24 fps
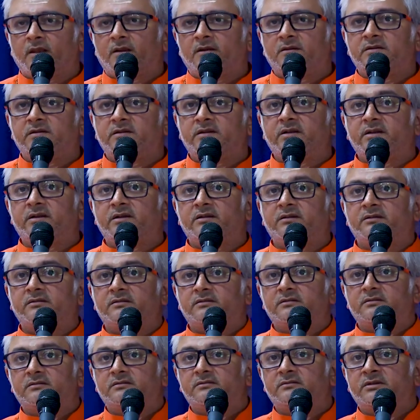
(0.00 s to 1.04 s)
See,
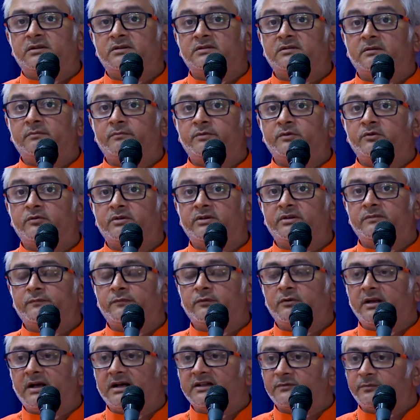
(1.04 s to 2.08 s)
there's a
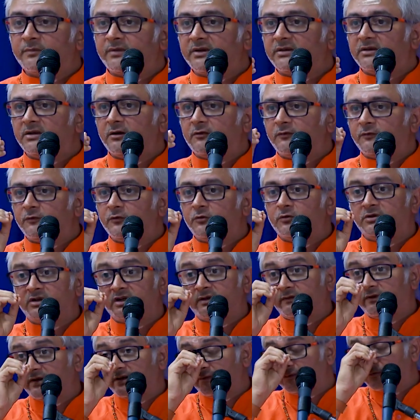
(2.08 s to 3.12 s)
beautiful aspect of
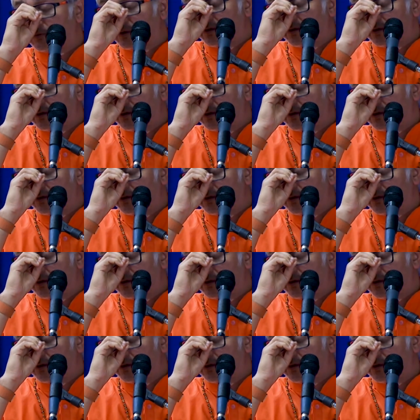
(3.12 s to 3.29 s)
Gurudev we have to